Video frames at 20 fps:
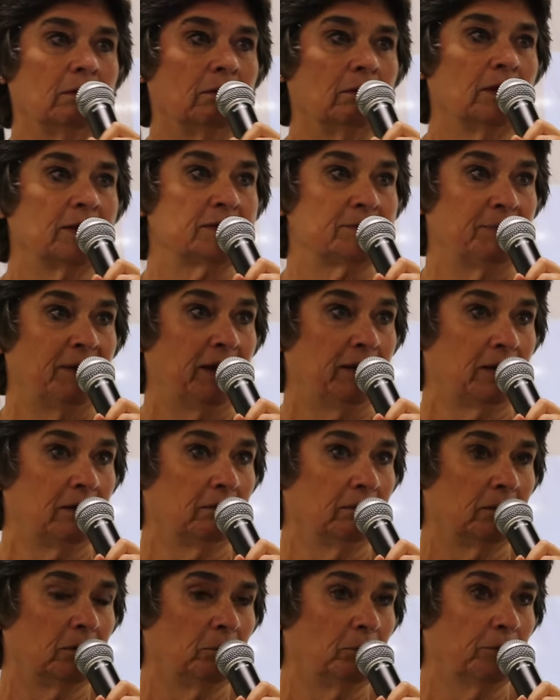Let's make it
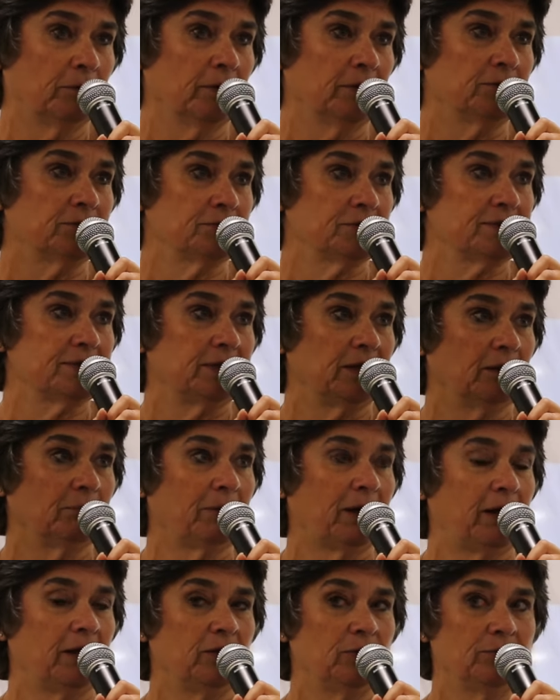a little more interesting
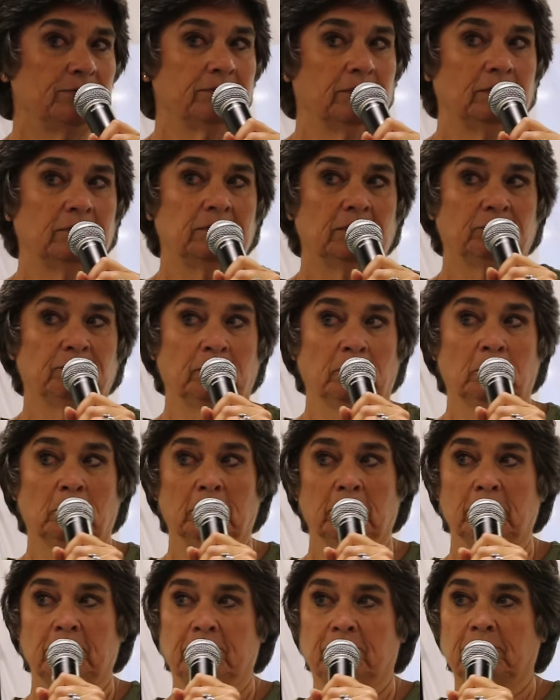by using different
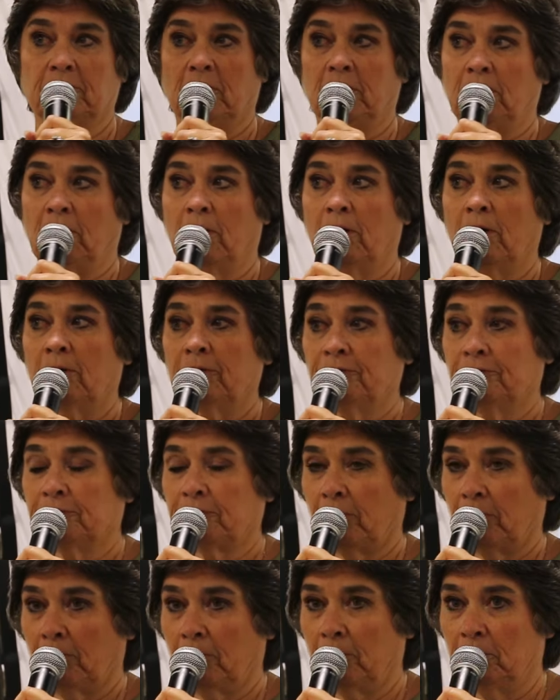words for
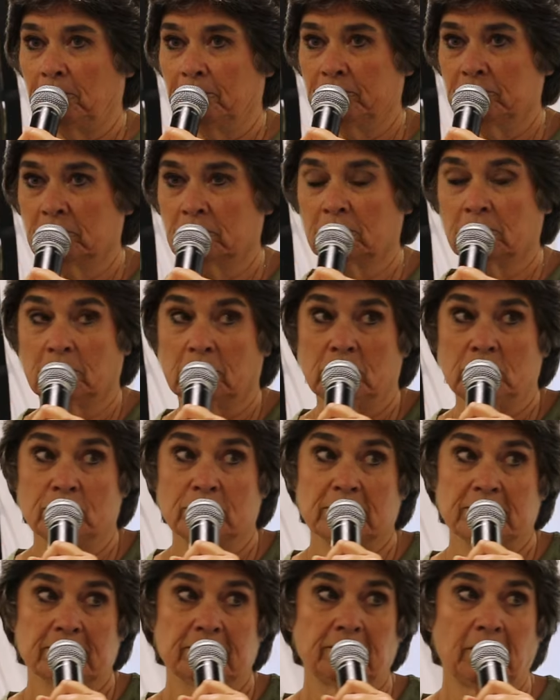also. You
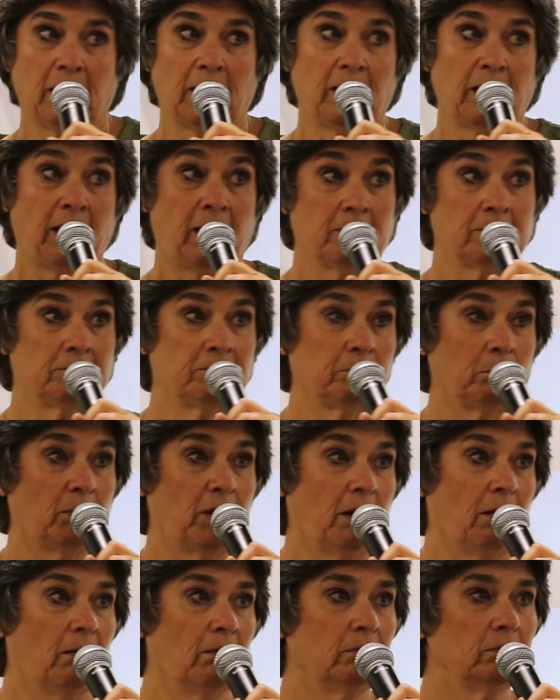can say as
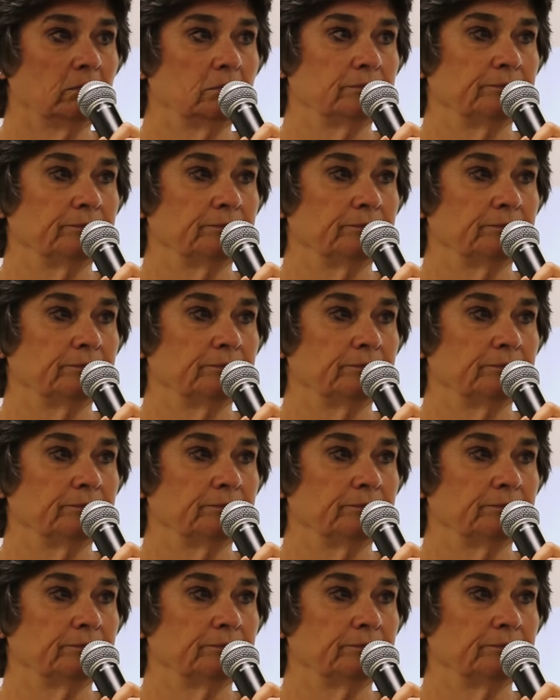well,